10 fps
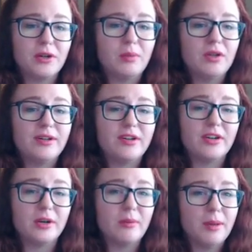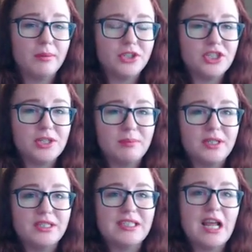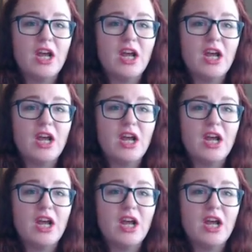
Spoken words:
community or your membership is,